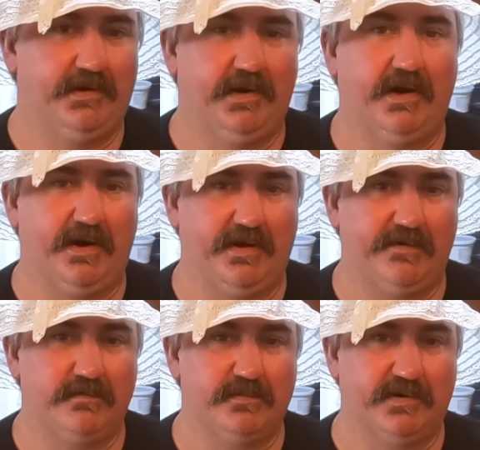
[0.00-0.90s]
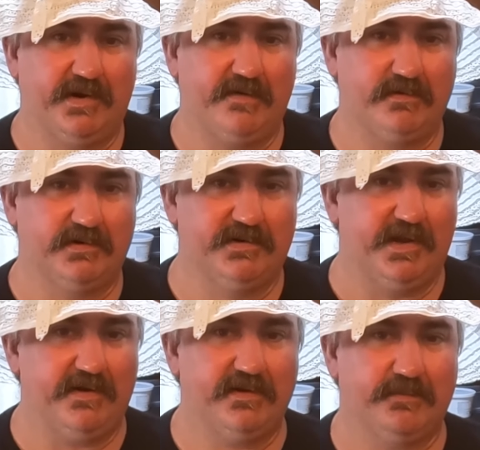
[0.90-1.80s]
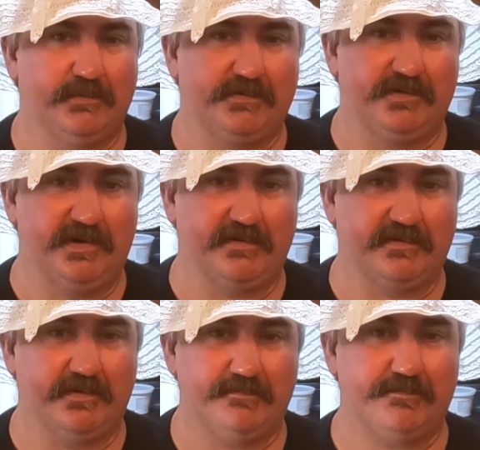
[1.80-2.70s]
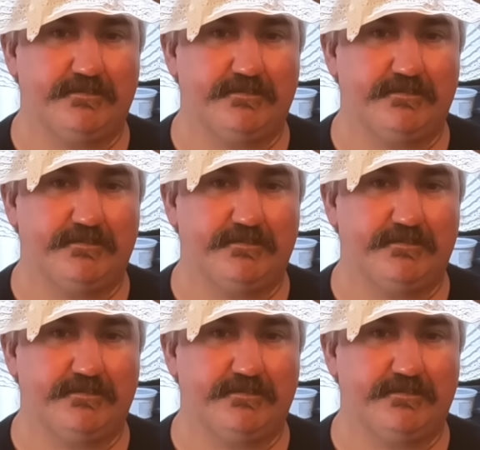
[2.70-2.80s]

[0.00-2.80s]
All right, everybody. Have a good day, and we'll see you next time.